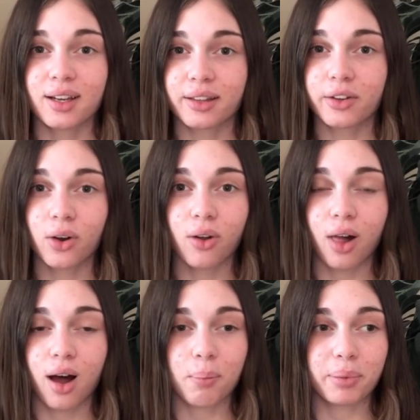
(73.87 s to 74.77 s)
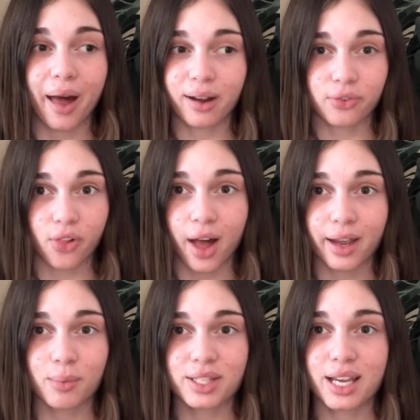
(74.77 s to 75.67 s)
little black fly
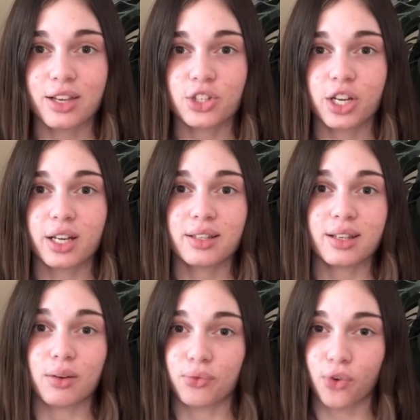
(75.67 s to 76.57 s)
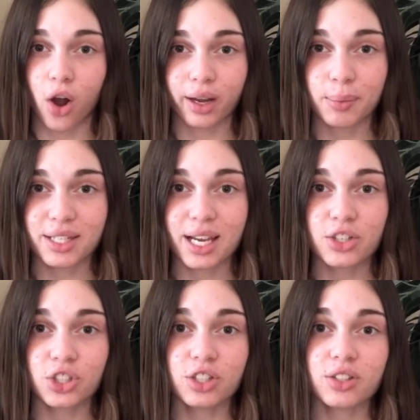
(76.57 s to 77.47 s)
imitations and frog
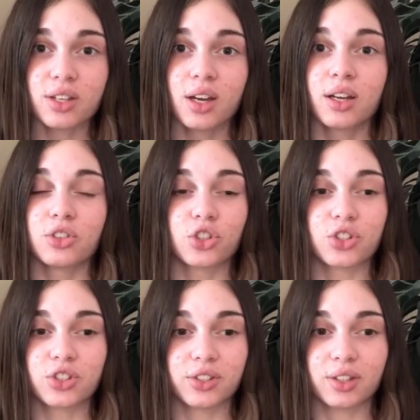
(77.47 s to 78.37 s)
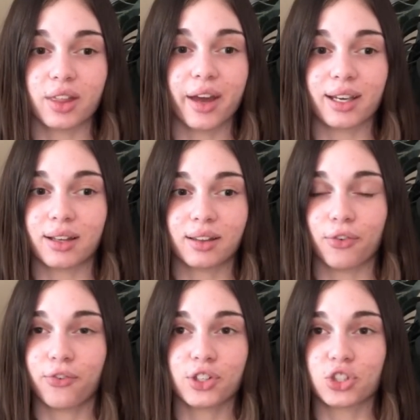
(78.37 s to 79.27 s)
imitations, just like the
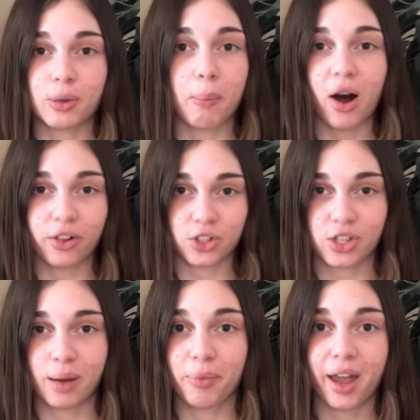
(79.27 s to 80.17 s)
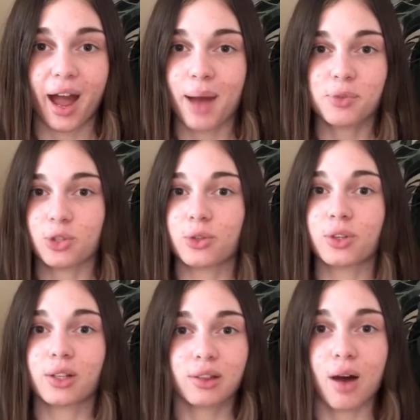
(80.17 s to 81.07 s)
fish demolish them. They
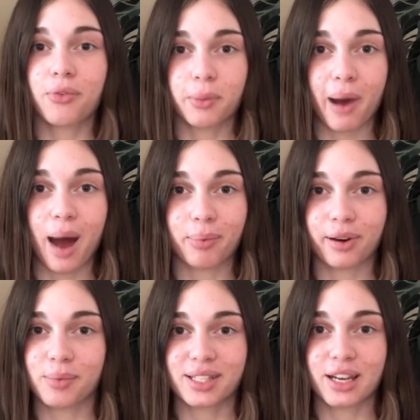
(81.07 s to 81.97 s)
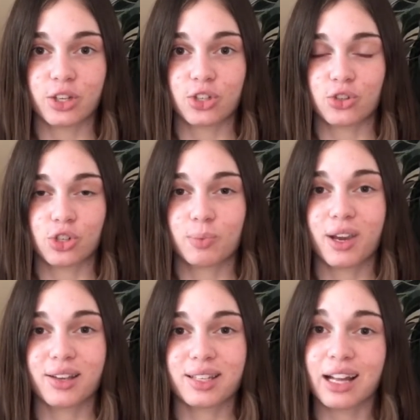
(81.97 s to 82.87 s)
absolutely love the popper imitations just
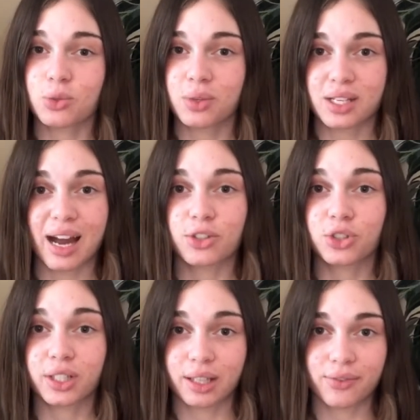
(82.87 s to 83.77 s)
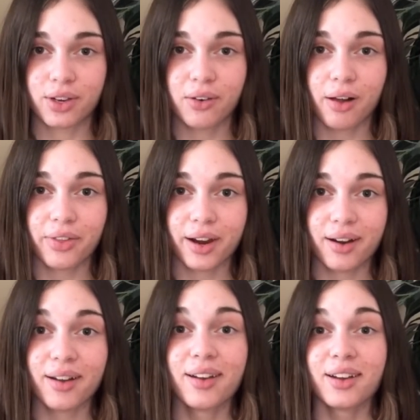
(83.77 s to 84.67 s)
because that's what's naturally living around there.
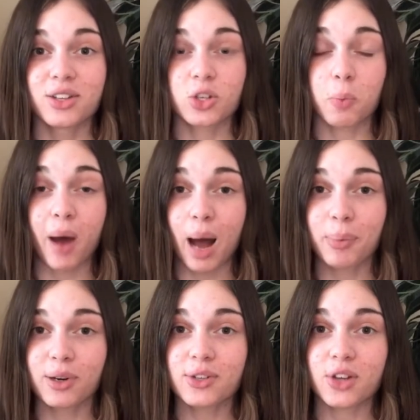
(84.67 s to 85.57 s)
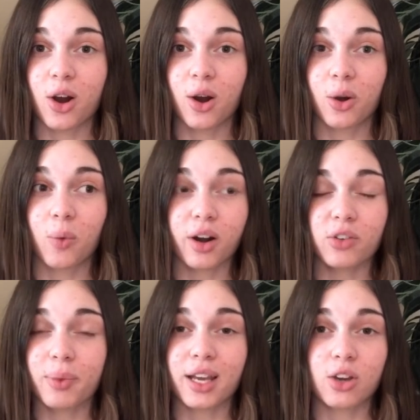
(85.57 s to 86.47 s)
So poppers are one
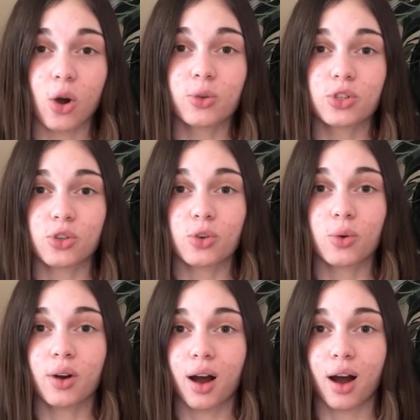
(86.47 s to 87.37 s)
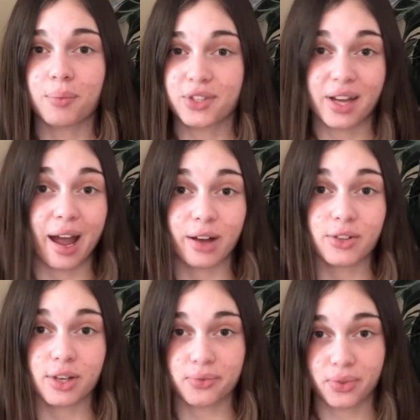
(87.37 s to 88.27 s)
of my go-to
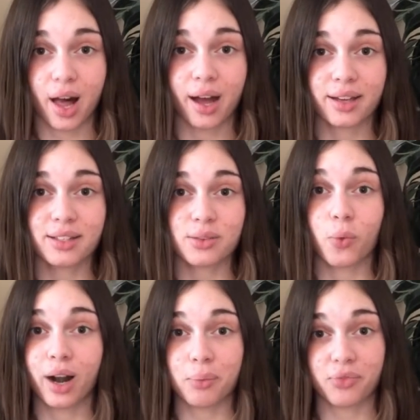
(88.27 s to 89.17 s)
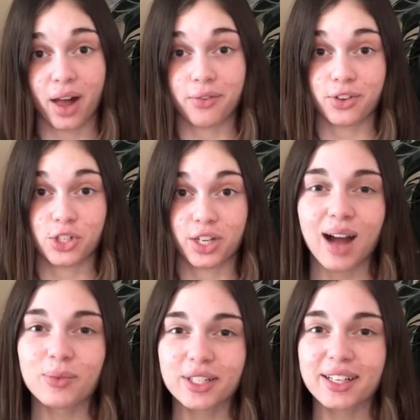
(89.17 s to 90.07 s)
styles of flies when I'm fly fishing.
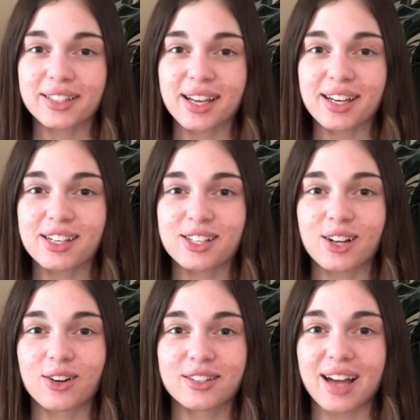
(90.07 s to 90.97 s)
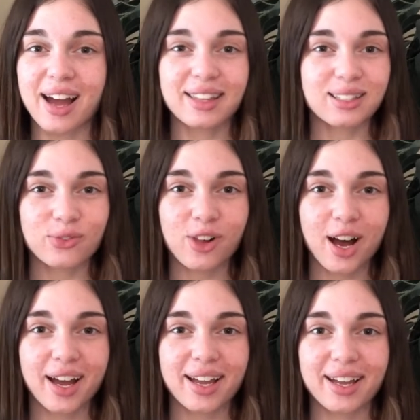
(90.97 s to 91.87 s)
I'm really excited to start tying this
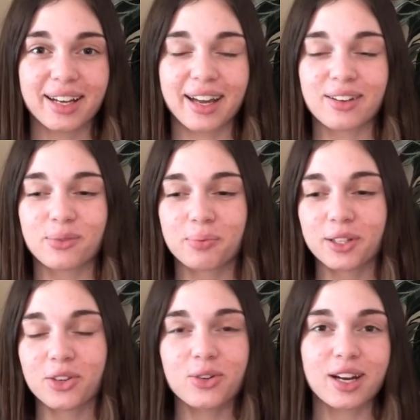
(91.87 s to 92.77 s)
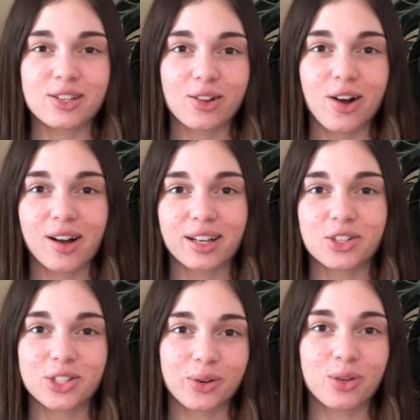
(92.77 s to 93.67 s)
fly and kind of bringing you guys along and
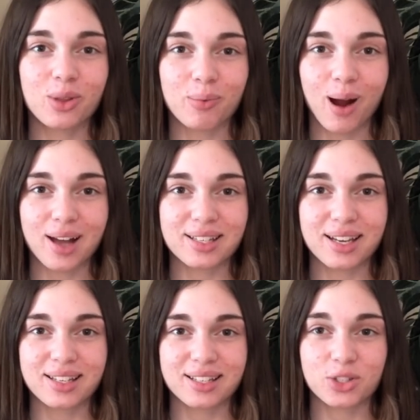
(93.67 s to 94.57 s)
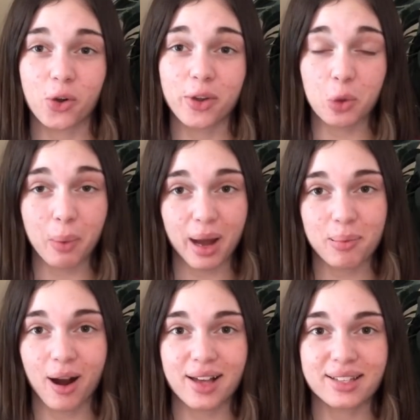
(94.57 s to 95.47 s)
showing you the process, showing you my
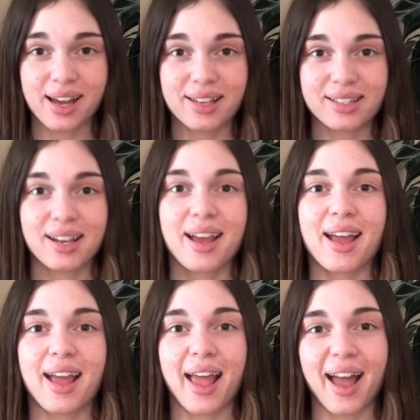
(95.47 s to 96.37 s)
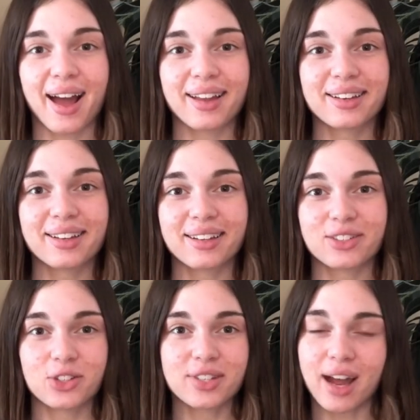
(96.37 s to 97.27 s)
process, and
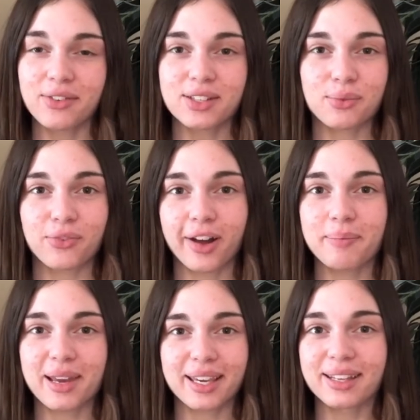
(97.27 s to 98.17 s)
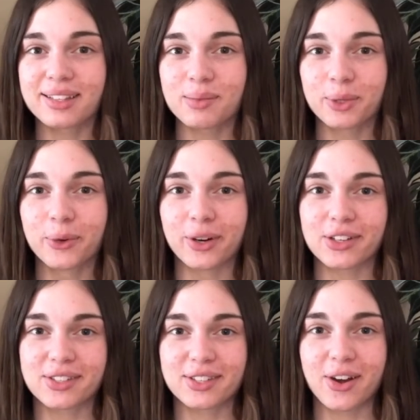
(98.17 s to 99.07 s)
just having some fun making some
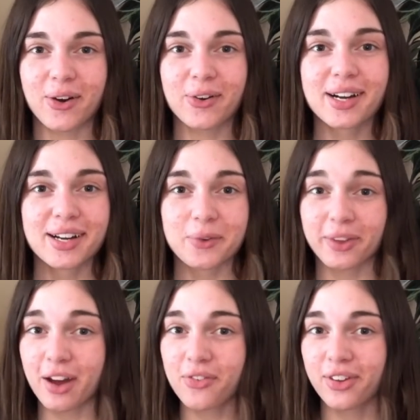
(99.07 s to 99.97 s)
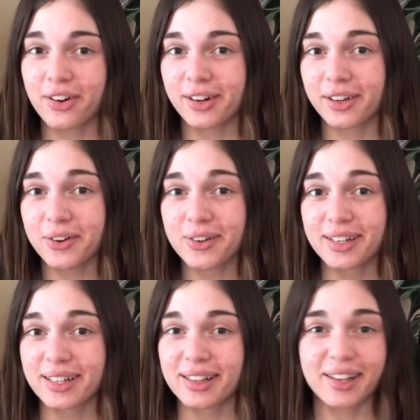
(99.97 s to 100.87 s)
lures. So without further ado,
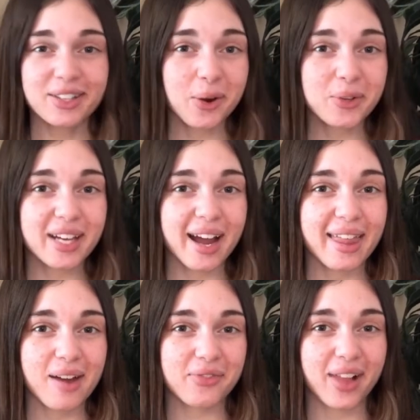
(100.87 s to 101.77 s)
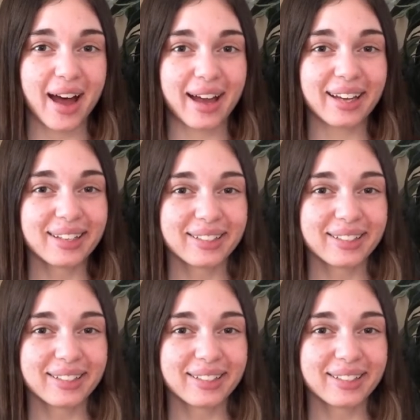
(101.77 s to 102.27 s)
let's go tie that fly.